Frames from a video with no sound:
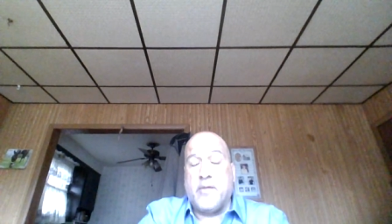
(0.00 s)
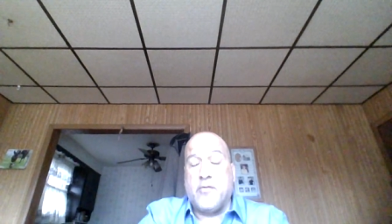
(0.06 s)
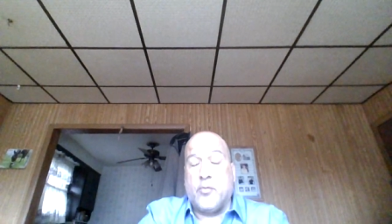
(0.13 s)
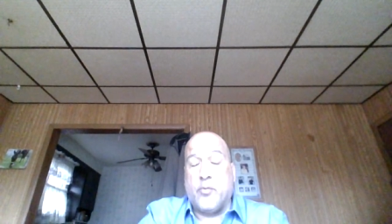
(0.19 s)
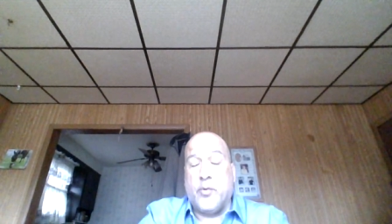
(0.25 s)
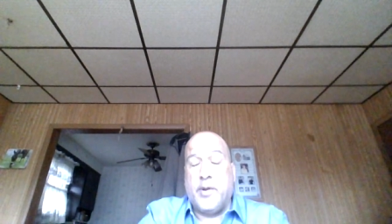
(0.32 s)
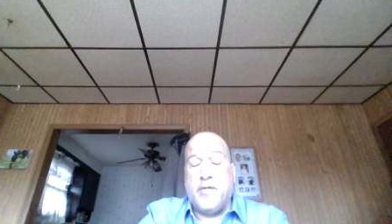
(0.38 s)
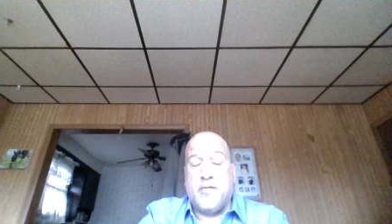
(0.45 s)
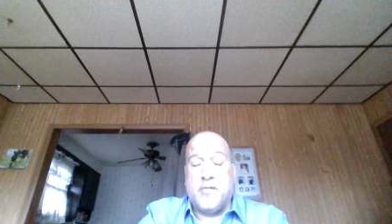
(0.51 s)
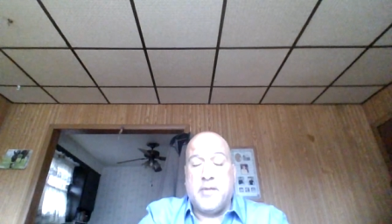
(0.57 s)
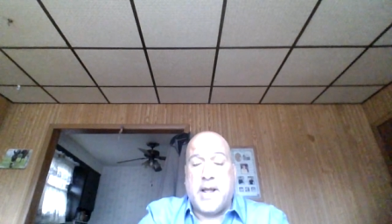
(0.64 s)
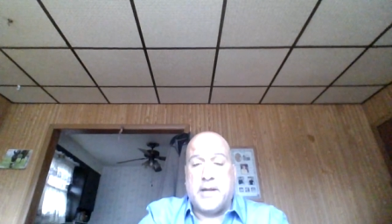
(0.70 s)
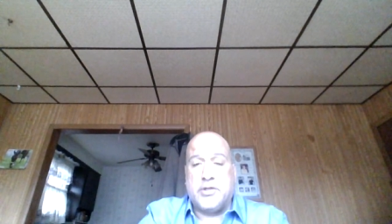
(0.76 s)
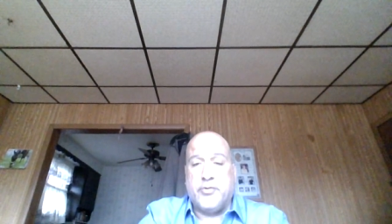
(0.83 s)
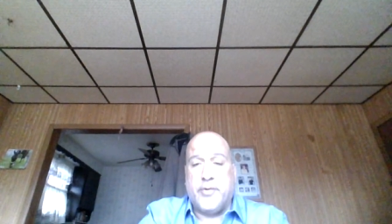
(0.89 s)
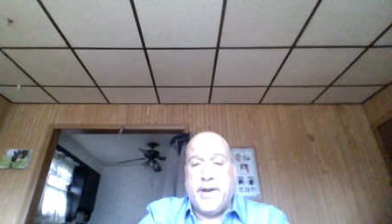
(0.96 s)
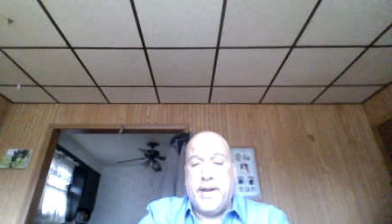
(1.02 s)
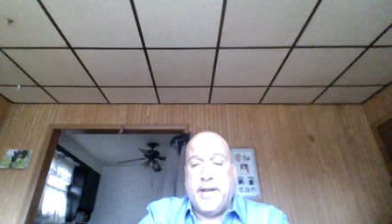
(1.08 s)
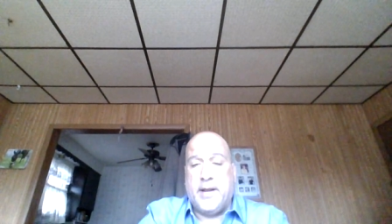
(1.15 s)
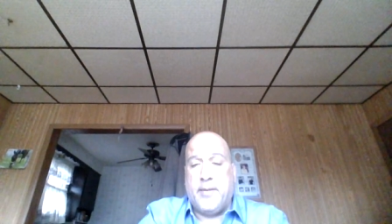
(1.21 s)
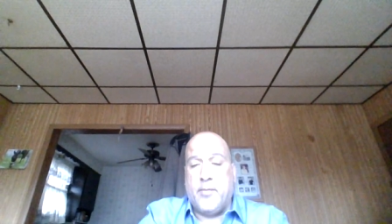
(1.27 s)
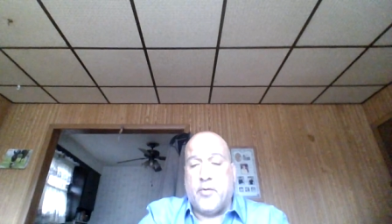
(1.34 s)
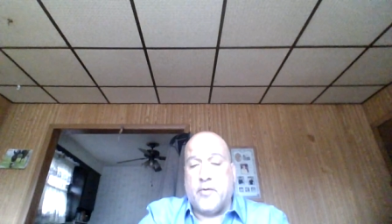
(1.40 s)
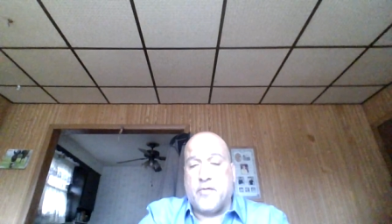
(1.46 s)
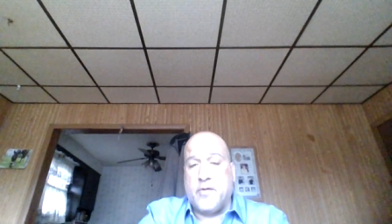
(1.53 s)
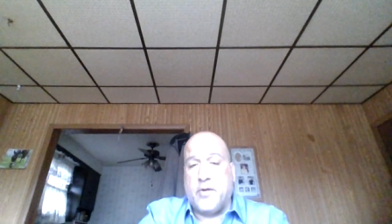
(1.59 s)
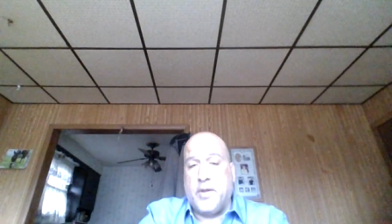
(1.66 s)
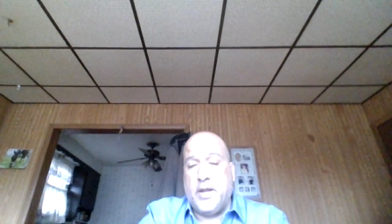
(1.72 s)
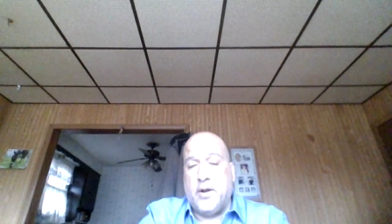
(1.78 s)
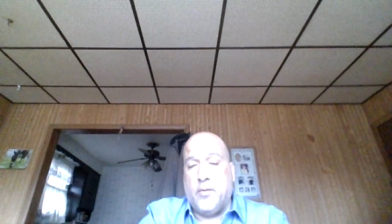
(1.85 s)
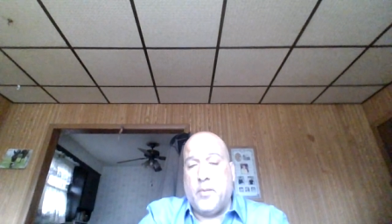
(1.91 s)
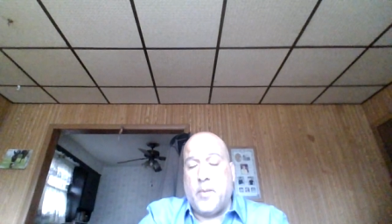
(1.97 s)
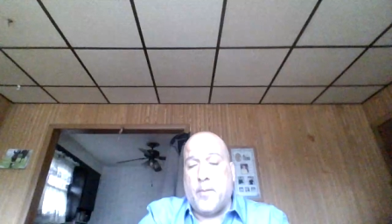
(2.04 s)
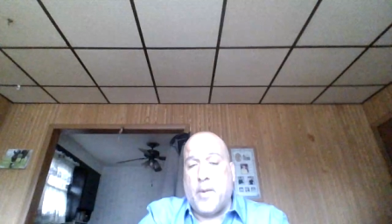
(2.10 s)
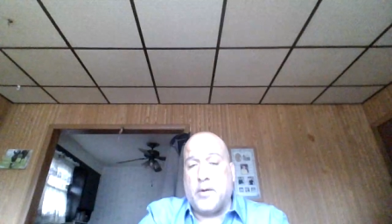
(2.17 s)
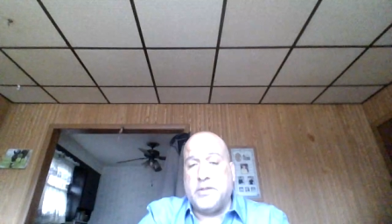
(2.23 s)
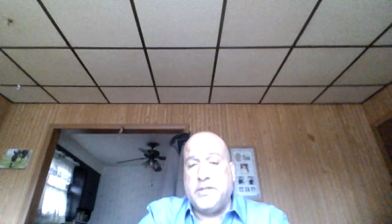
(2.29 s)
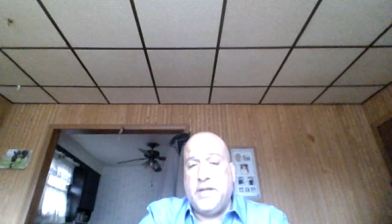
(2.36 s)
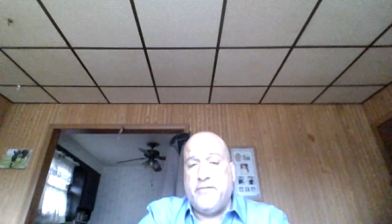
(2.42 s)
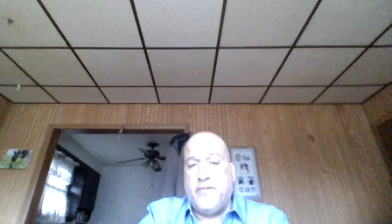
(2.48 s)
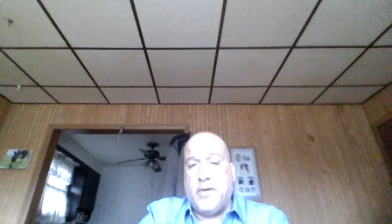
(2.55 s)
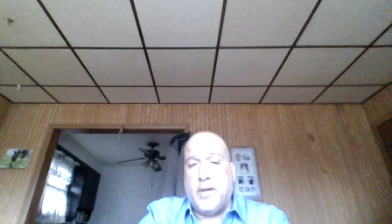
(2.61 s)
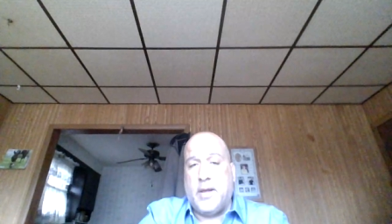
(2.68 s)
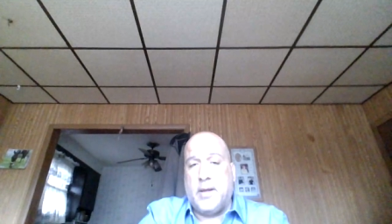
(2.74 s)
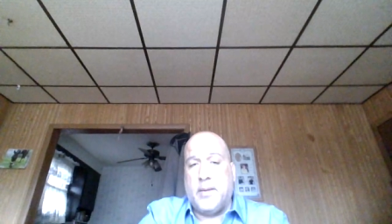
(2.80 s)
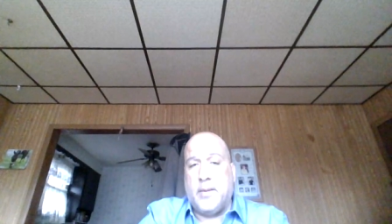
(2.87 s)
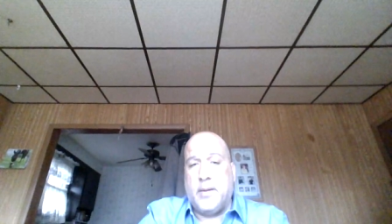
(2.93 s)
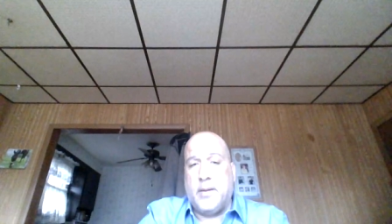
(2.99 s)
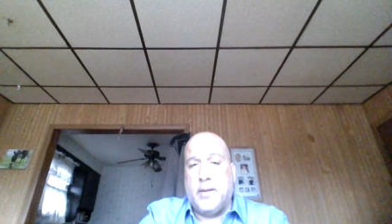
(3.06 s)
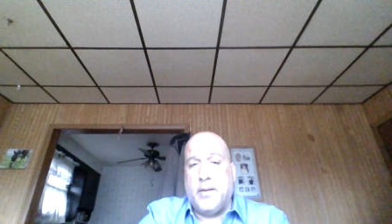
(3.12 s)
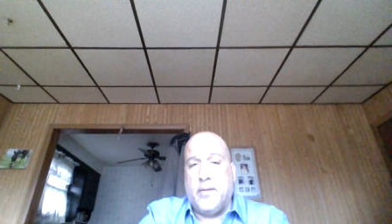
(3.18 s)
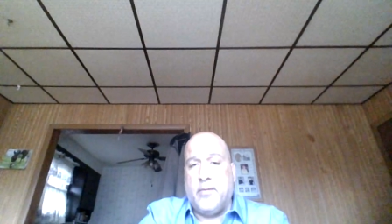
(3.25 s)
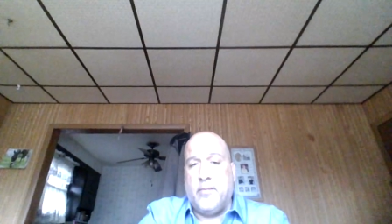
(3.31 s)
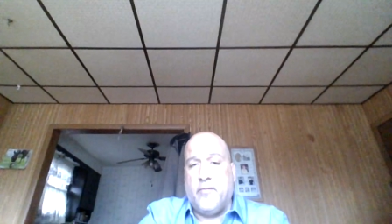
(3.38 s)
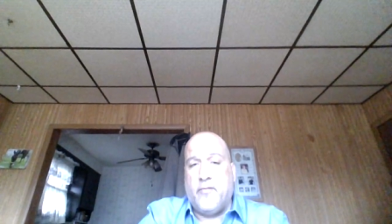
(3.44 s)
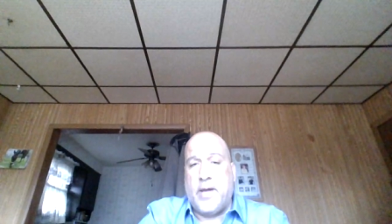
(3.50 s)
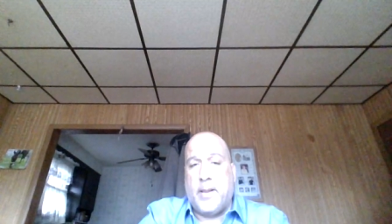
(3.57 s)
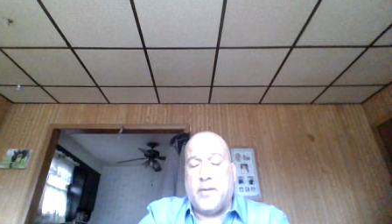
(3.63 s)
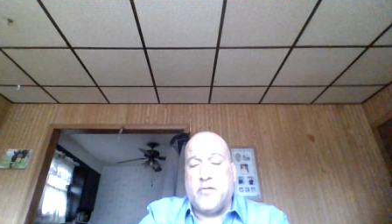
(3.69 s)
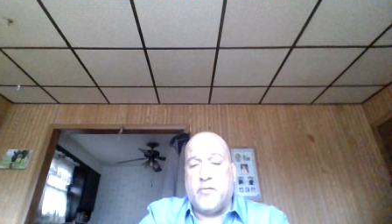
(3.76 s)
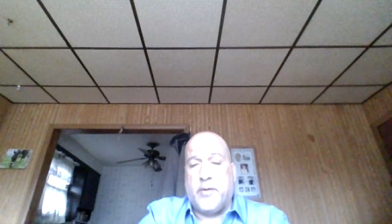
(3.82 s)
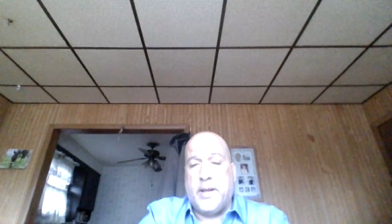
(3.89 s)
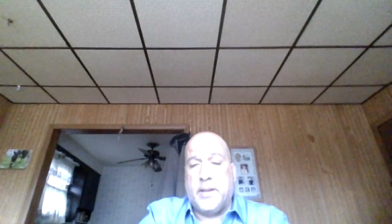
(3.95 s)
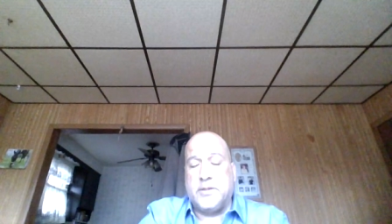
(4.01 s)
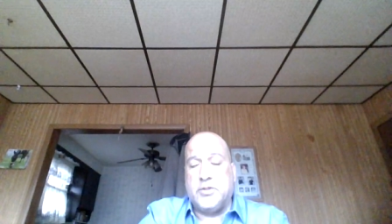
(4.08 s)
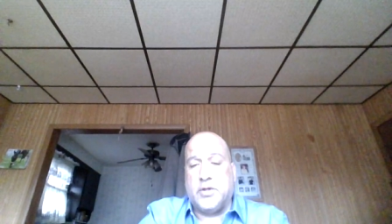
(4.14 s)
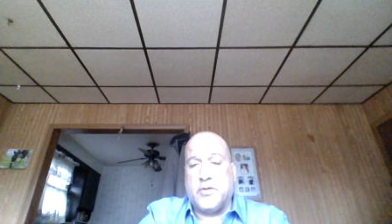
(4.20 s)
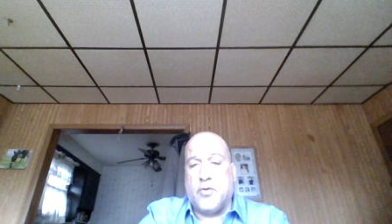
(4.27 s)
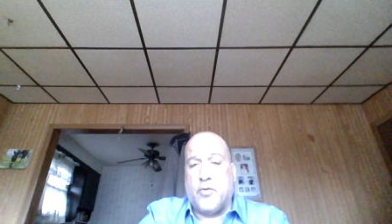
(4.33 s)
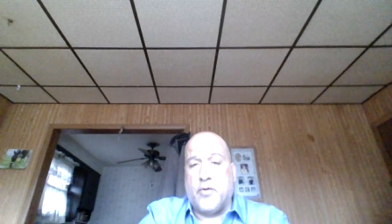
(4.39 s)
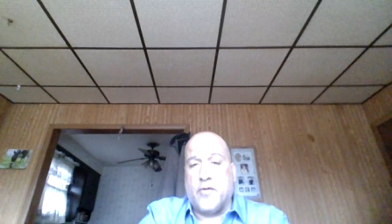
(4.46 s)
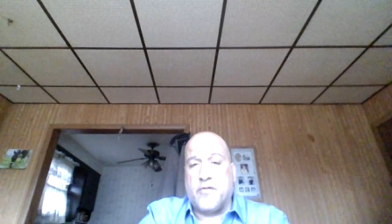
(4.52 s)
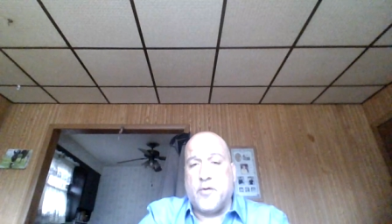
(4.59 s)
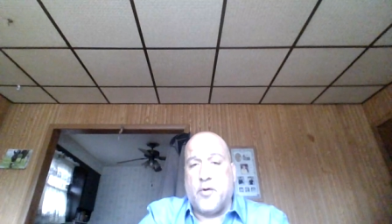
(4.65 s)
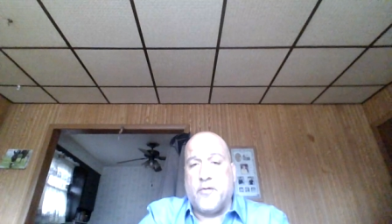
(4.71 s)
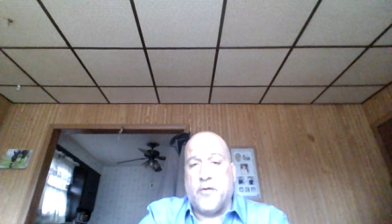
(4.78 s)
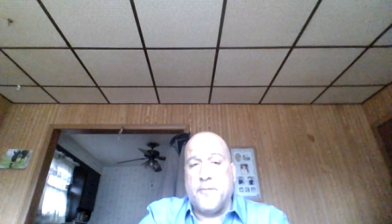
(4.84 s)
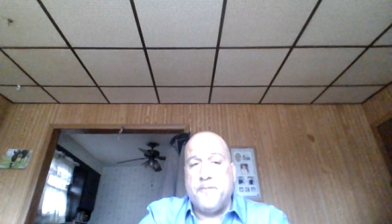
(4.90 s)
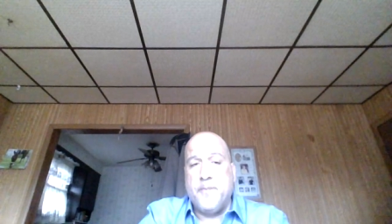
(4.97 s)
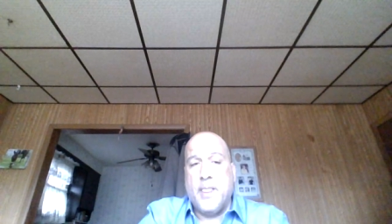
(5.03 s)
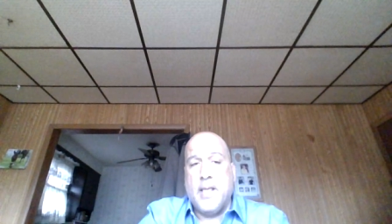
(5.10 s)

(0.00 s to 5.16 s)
Ruiz is not training anymore. So, Martin Valenzuela took the horse over.